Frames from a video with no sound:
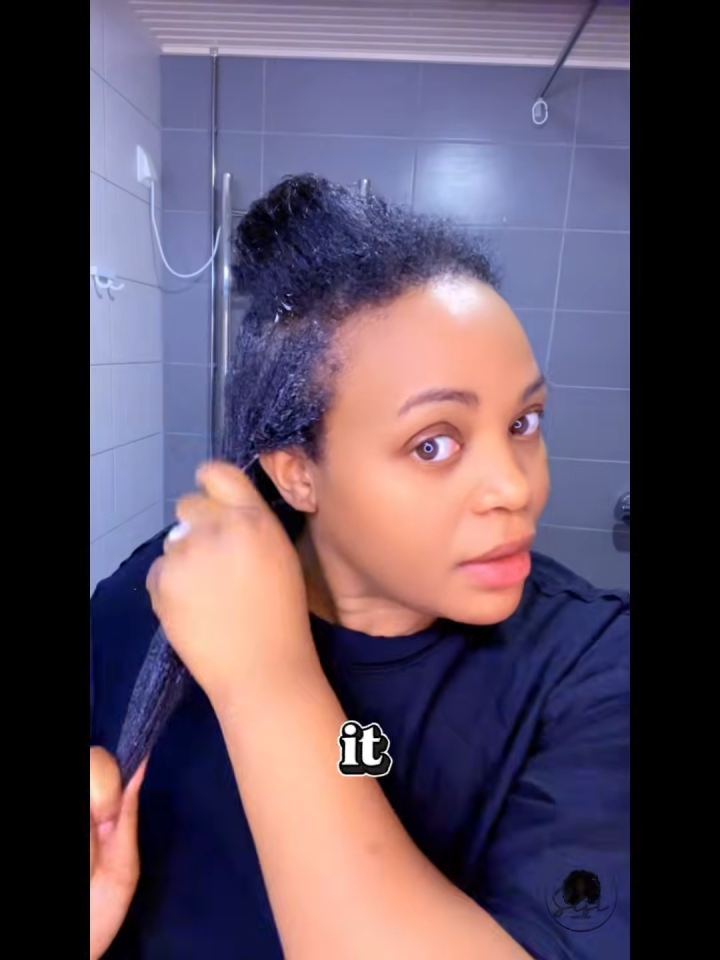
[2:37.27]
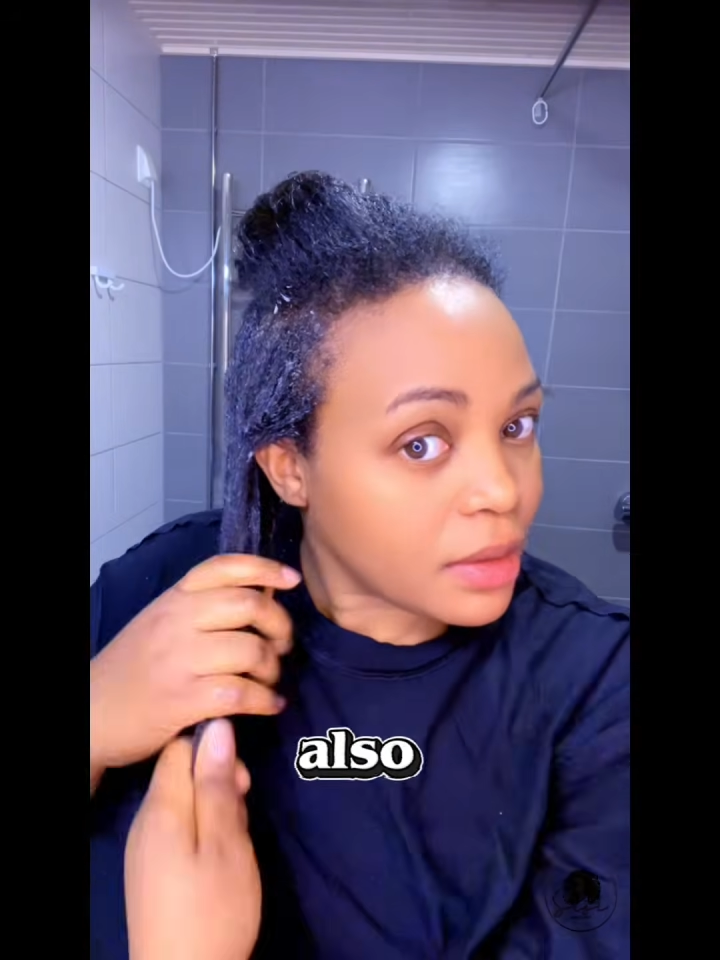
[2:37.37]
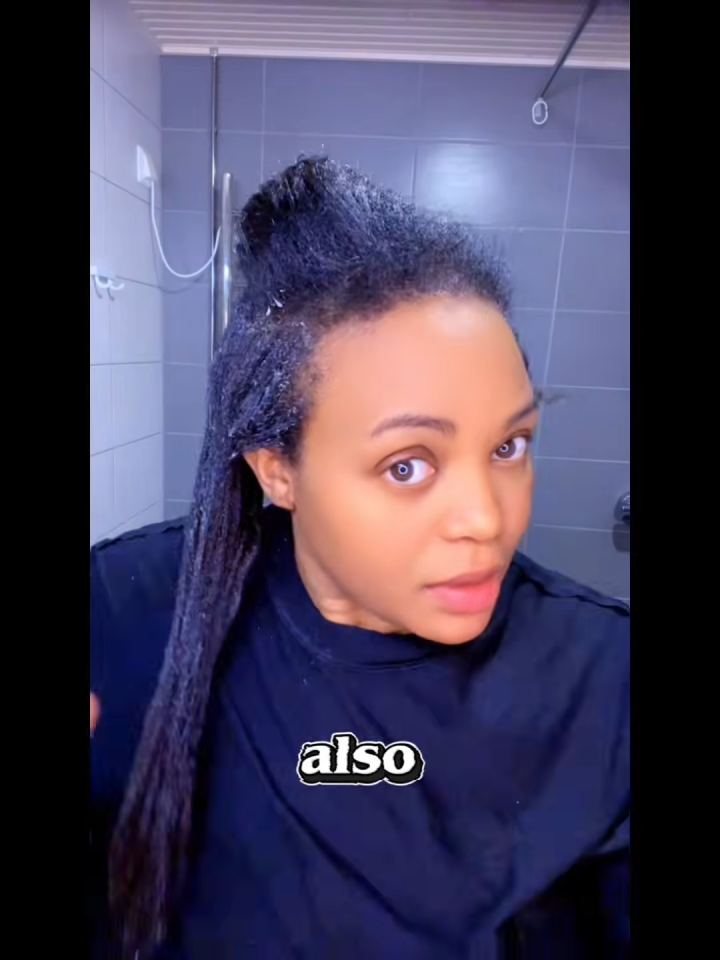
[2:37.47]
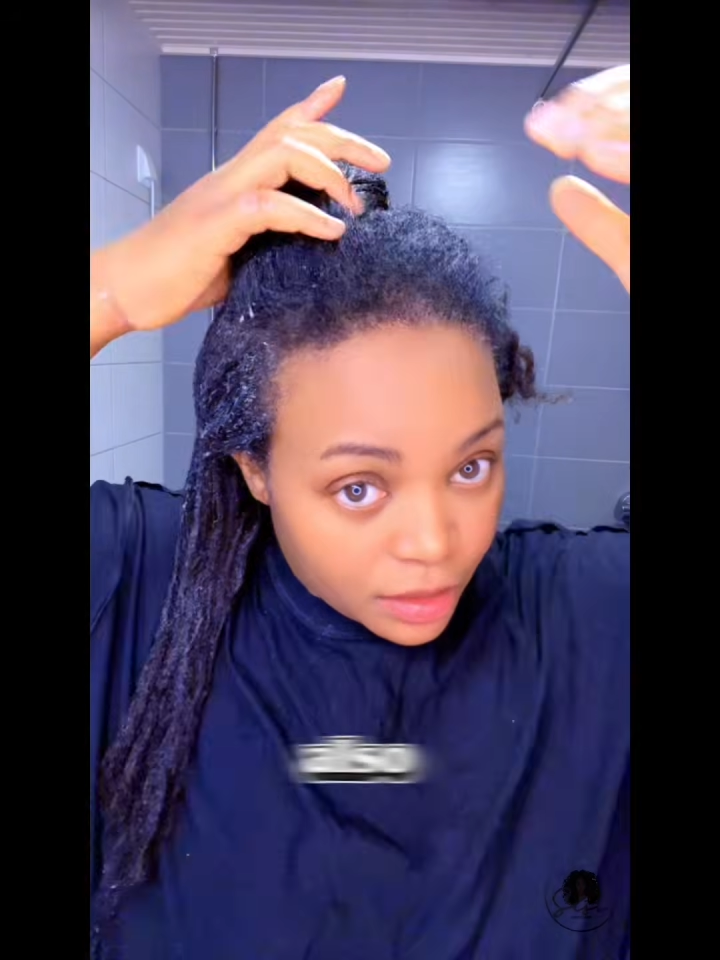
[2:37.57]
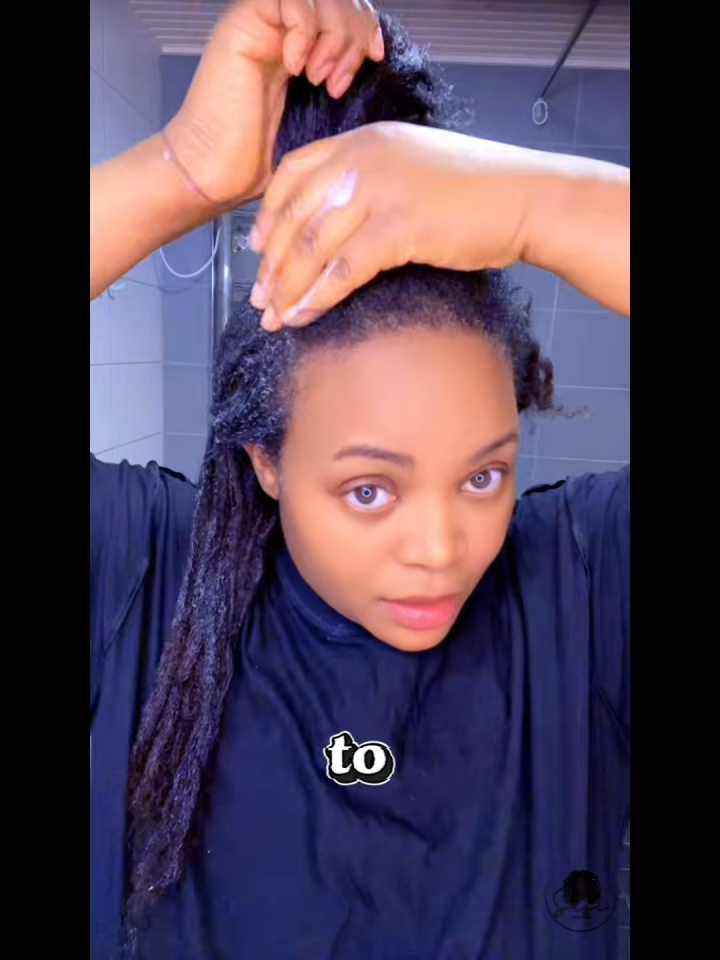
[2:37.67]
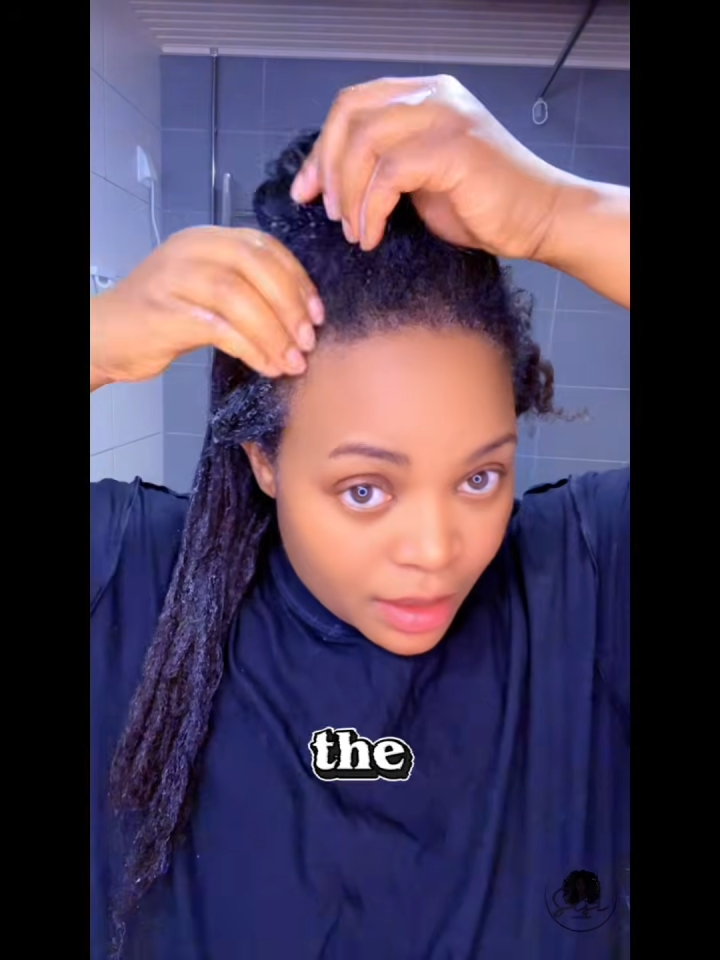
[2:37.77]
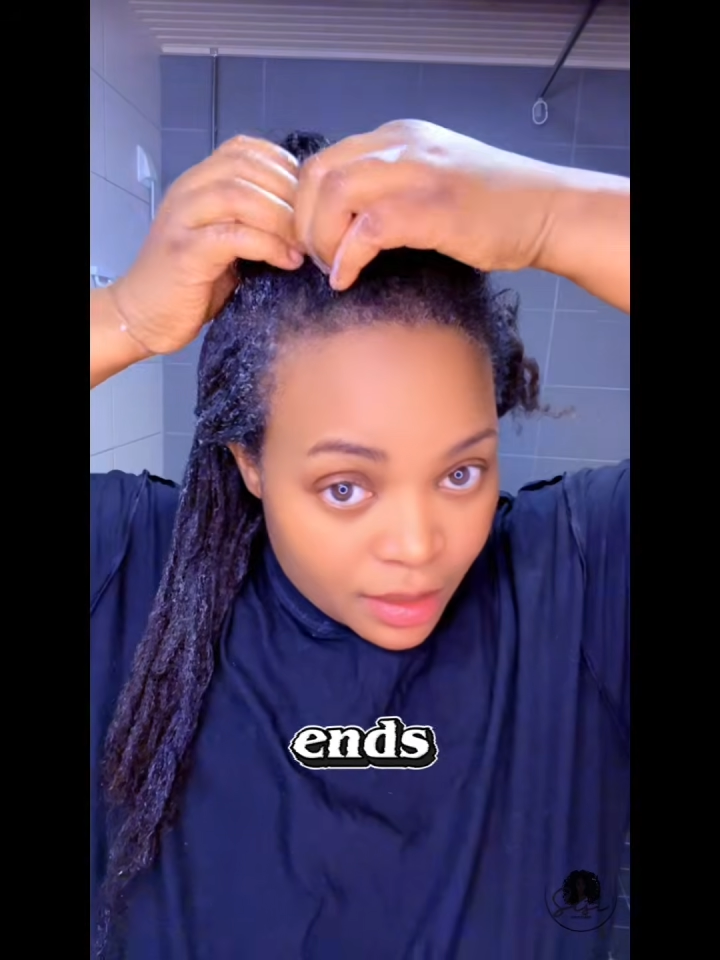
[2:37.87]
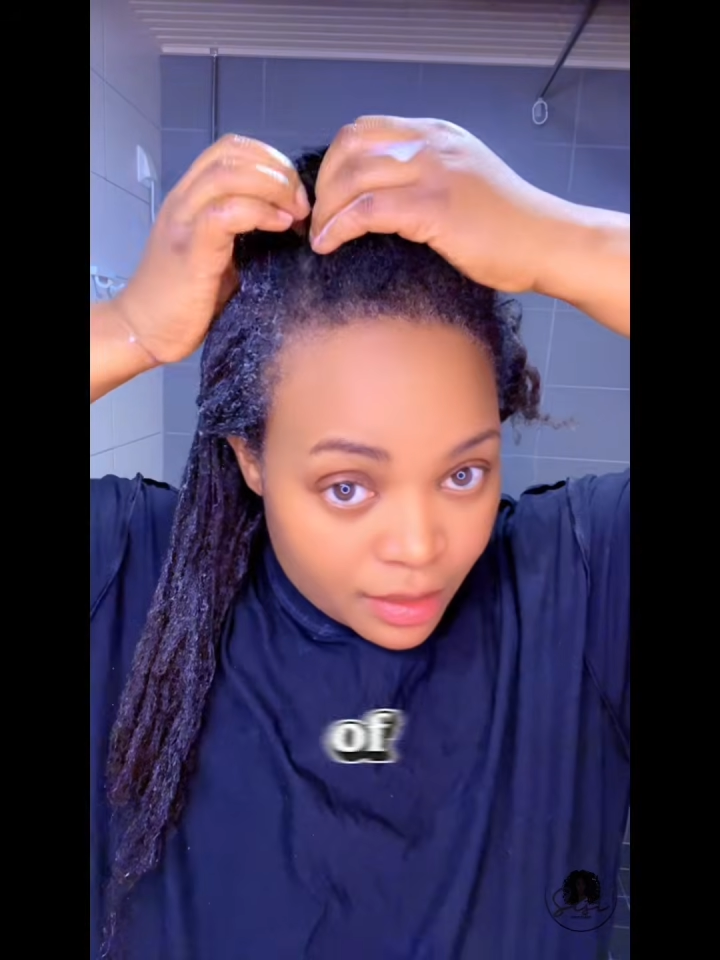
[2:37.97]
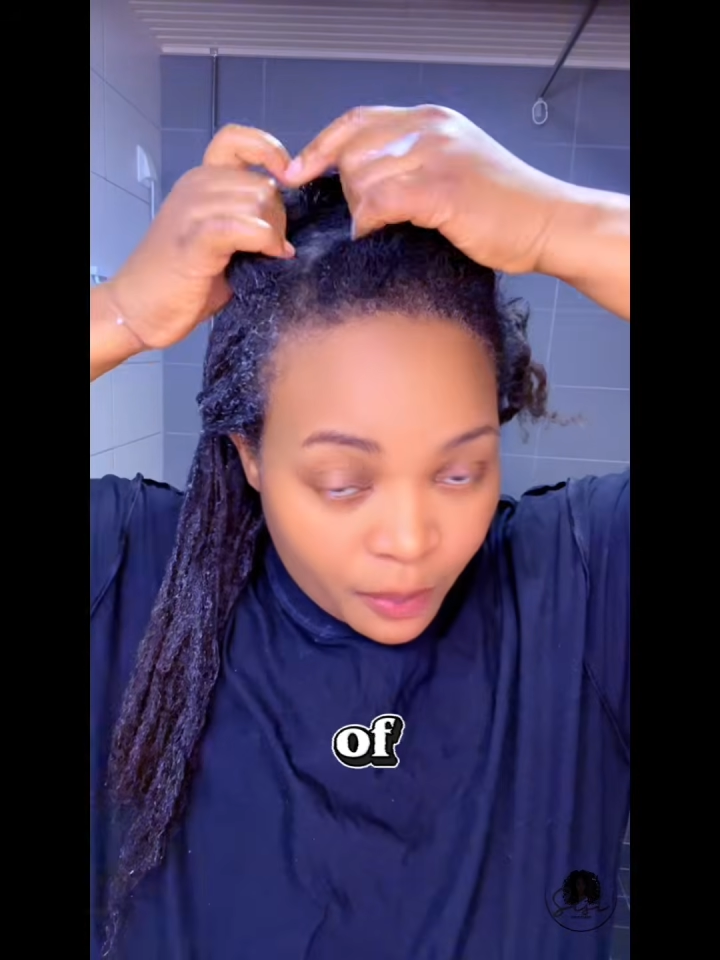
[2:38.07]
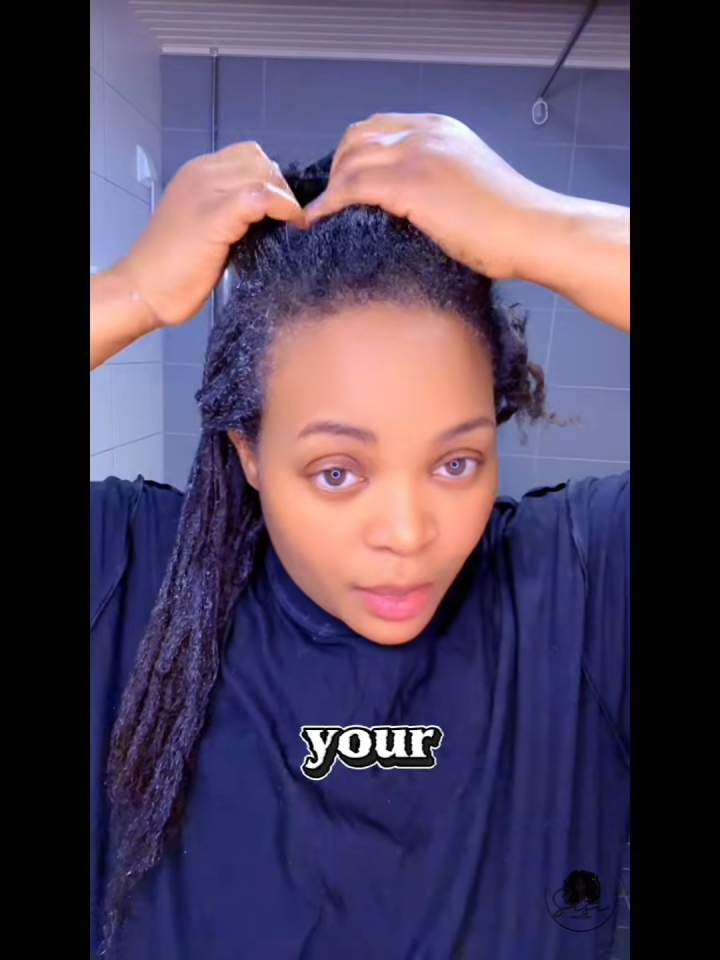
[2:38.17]
also to the
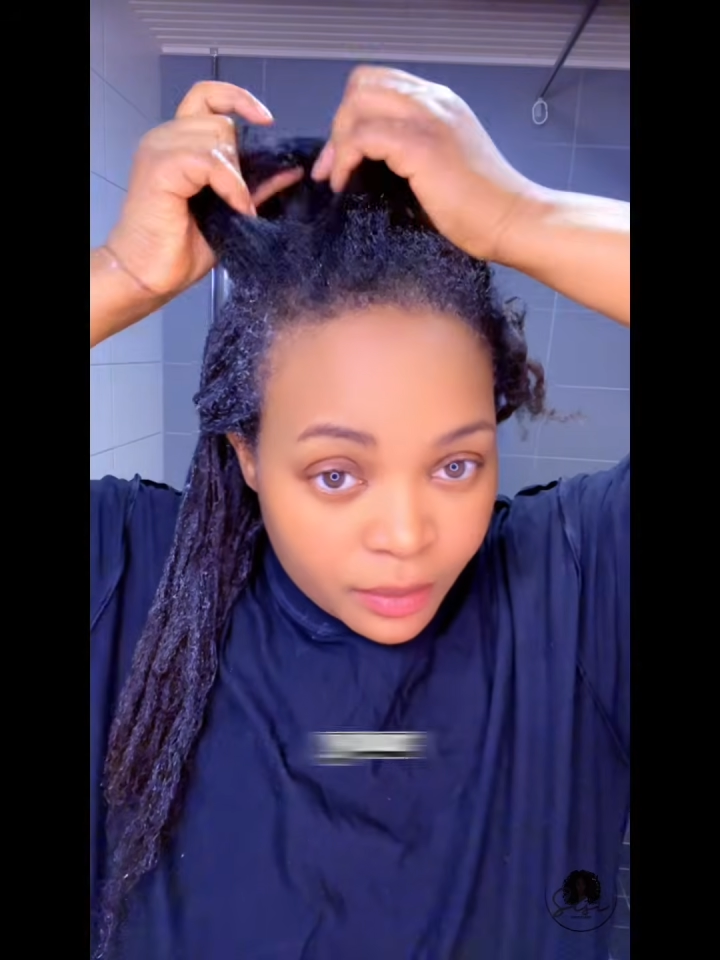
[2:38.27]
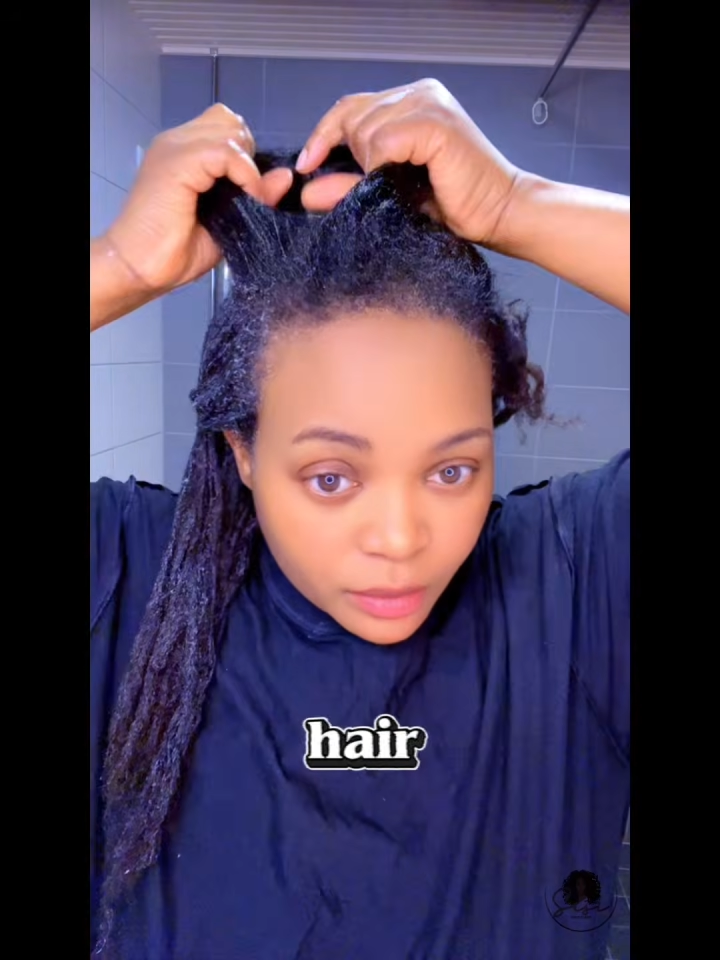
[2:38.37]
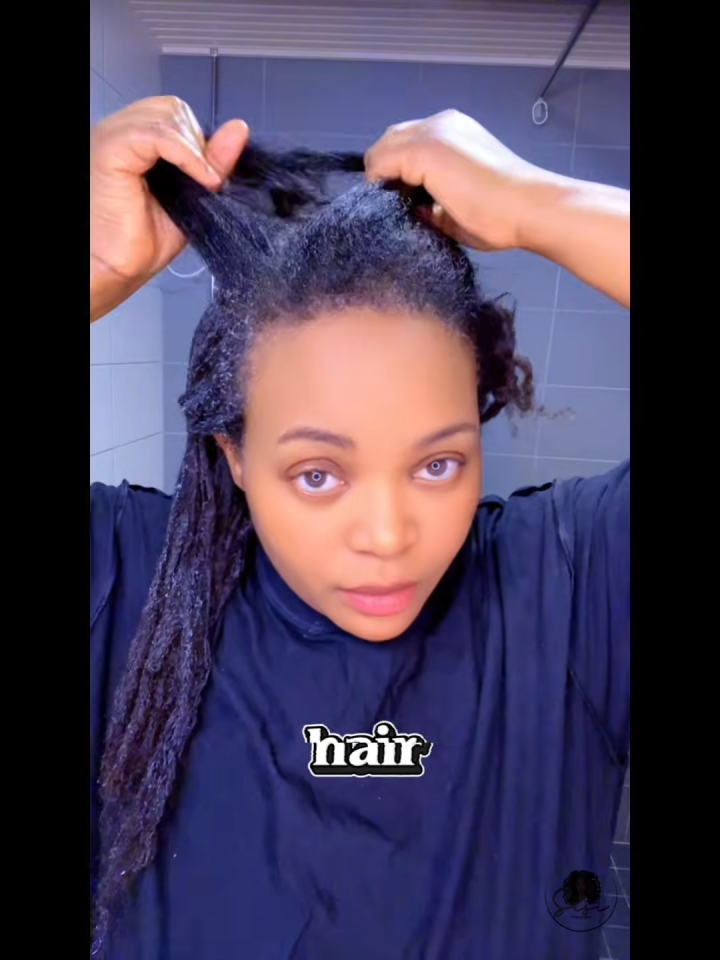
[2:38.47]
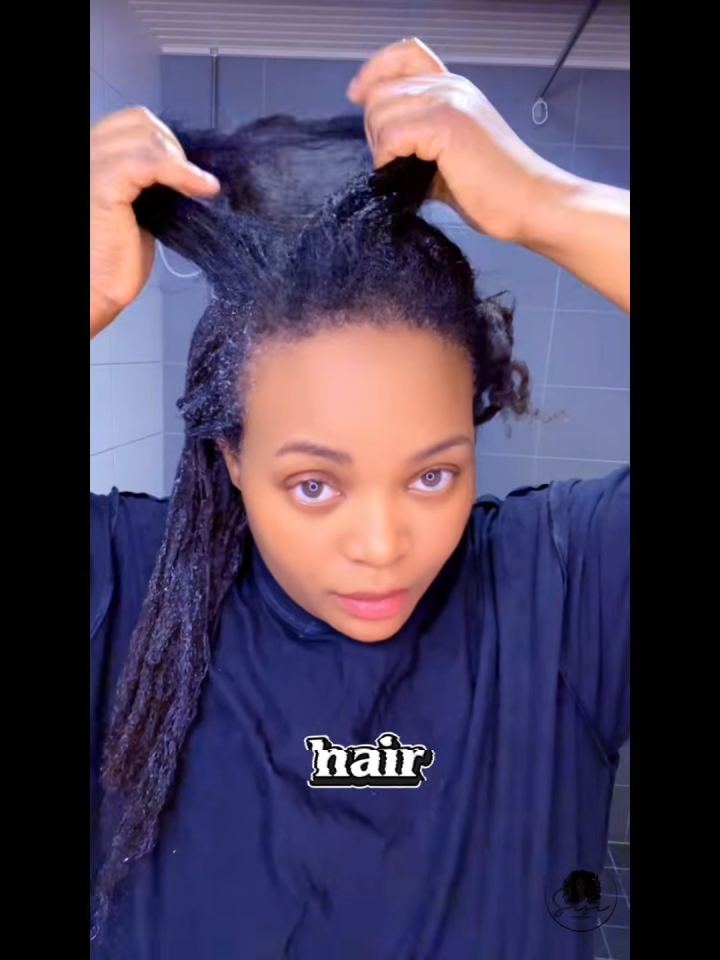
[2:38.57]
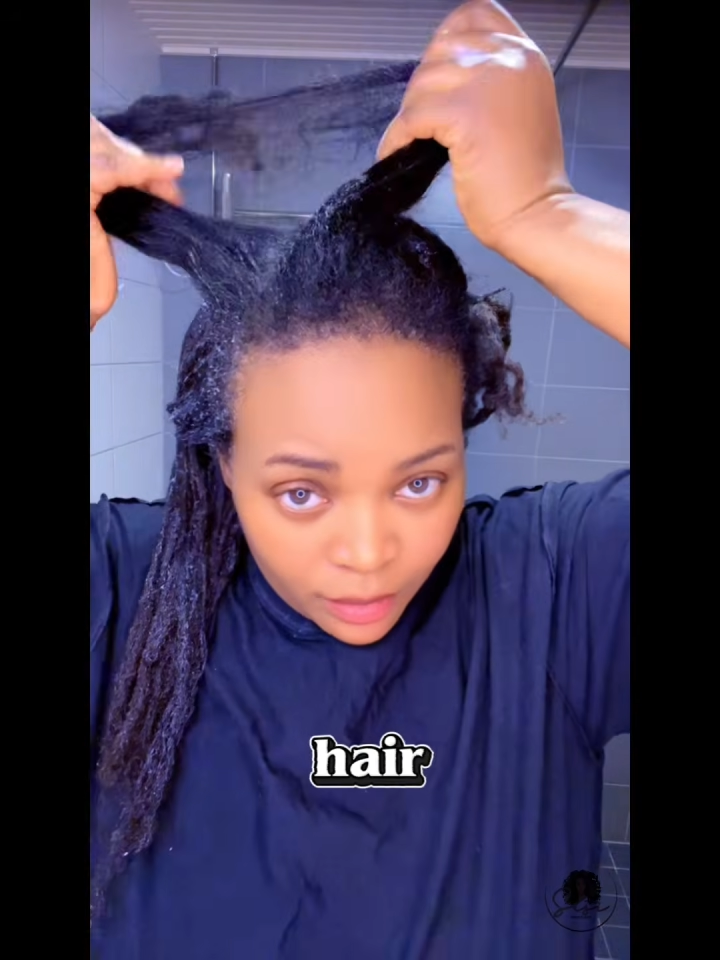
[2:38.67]
ends of your hair,